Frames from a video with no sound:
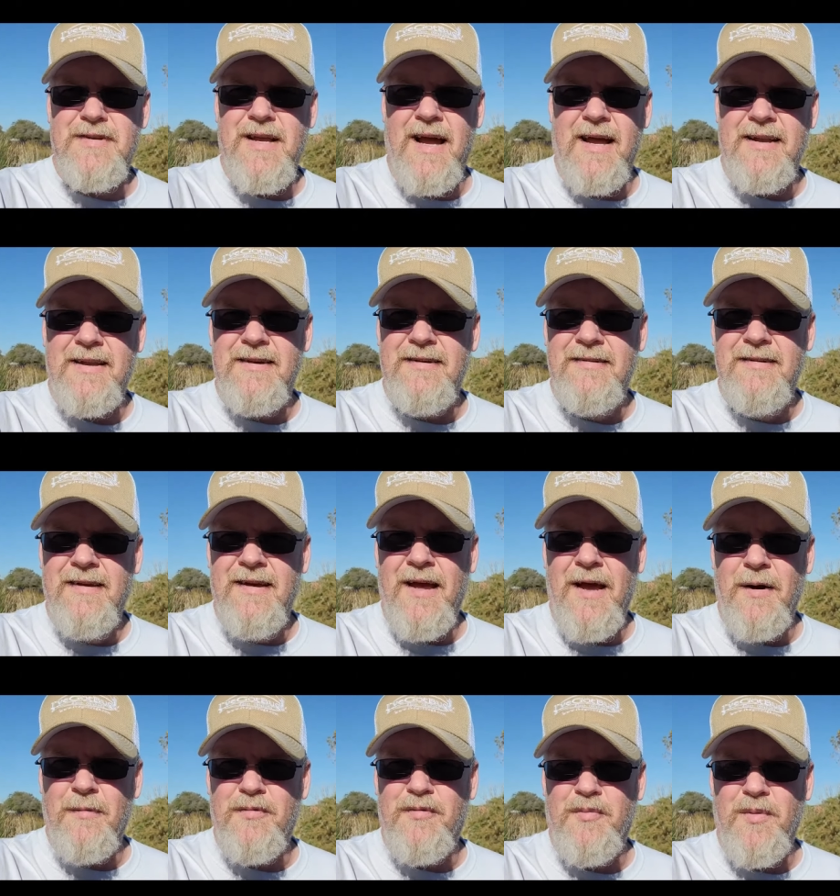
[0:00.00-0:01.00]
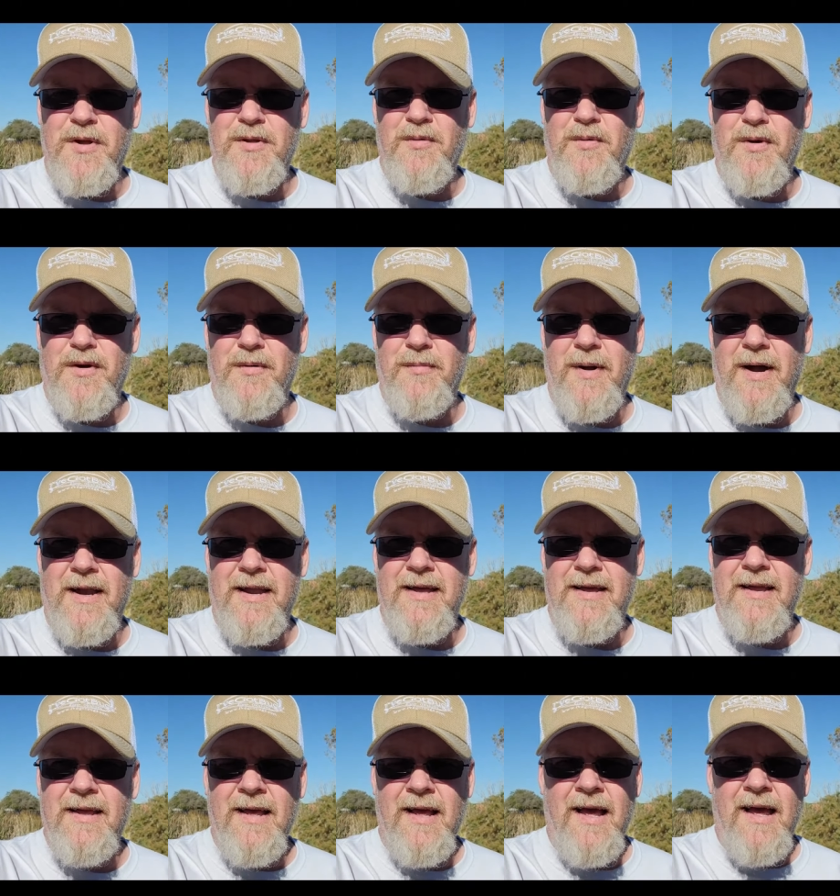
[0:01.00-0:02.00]
kind of help spread the word about it.
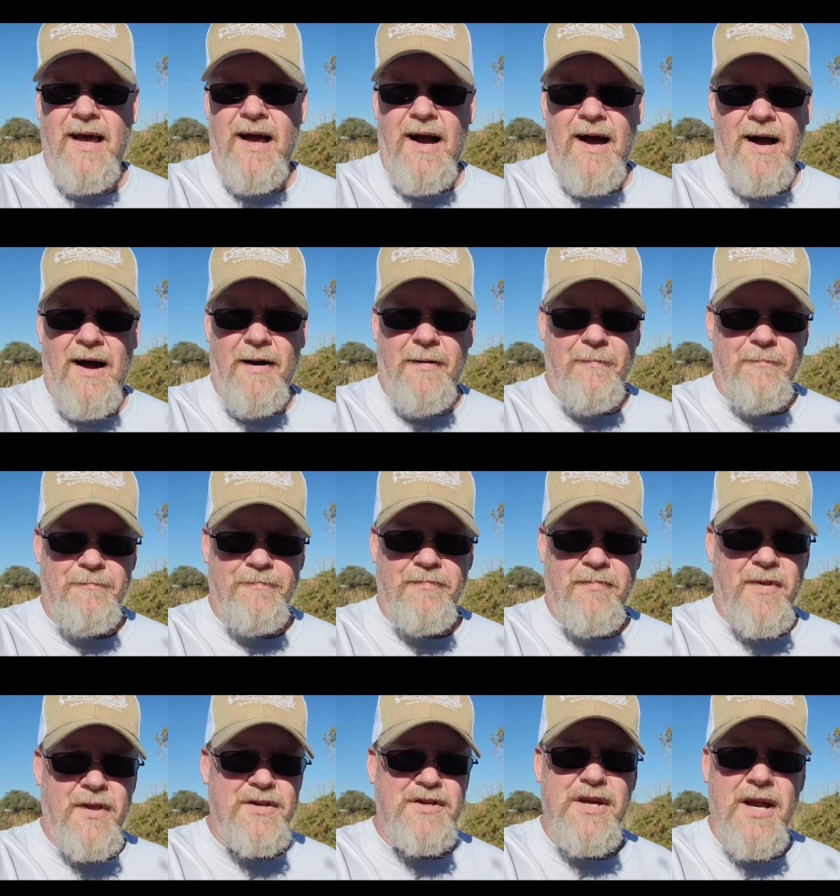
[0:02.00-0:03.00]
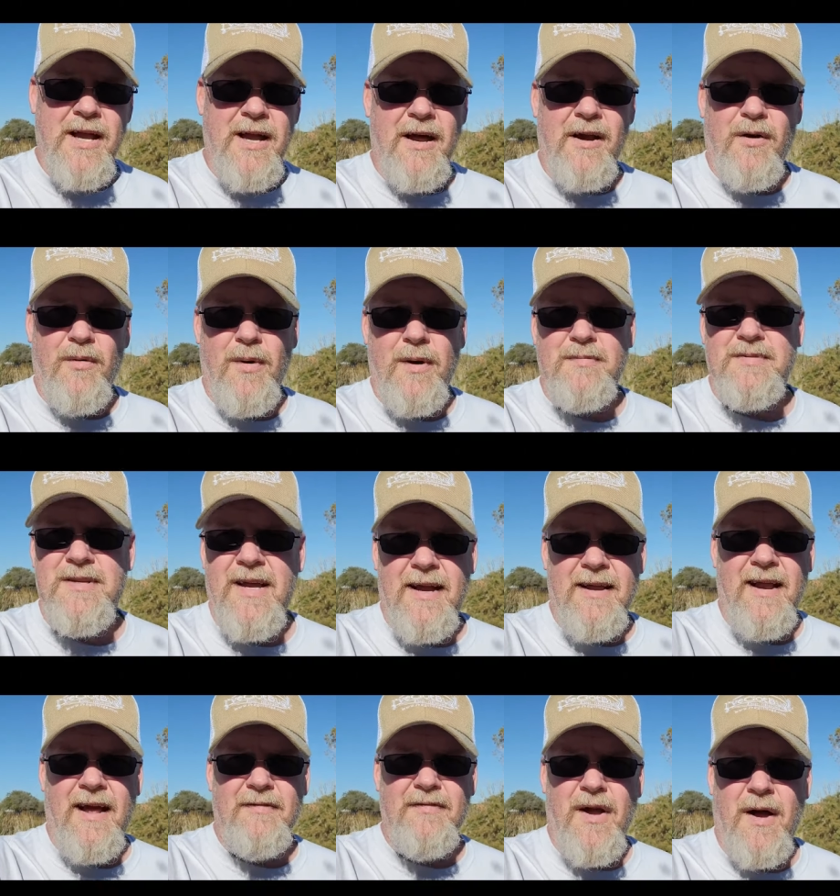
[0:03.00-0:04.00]
Um, check out our
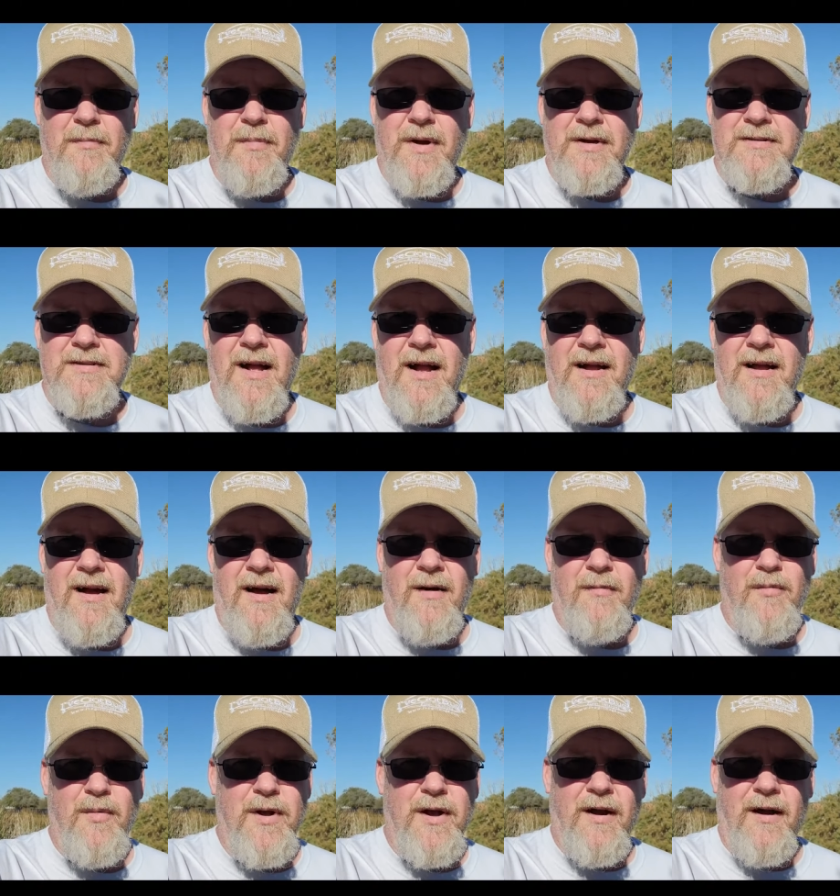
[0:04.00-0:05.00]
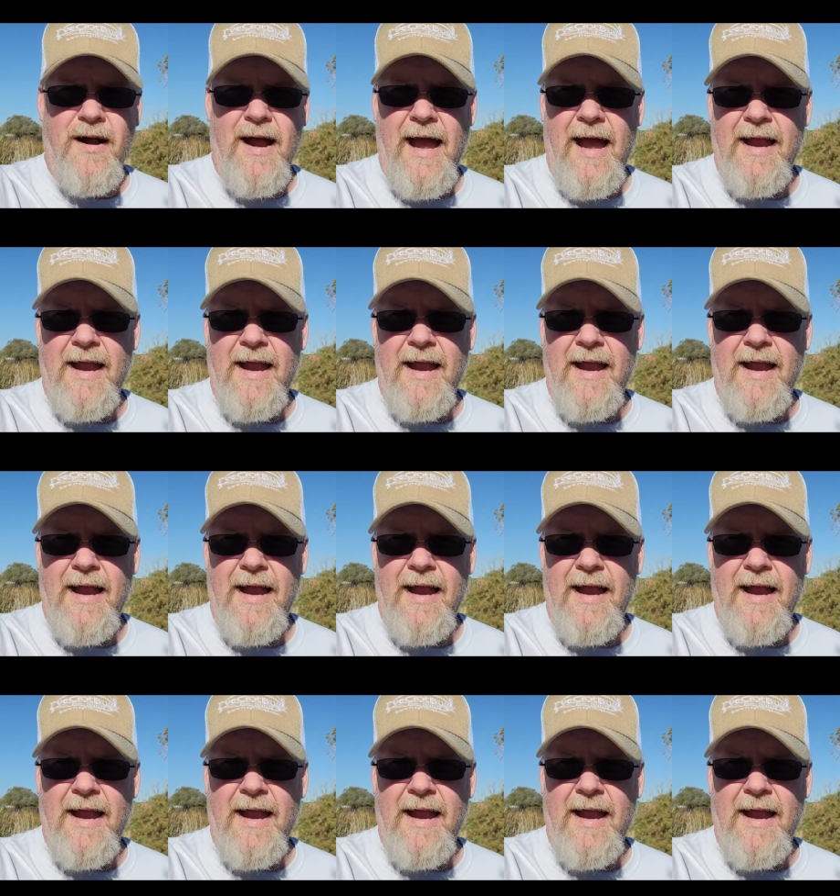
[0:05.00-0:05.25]
website, I'veGotBugs.com. We are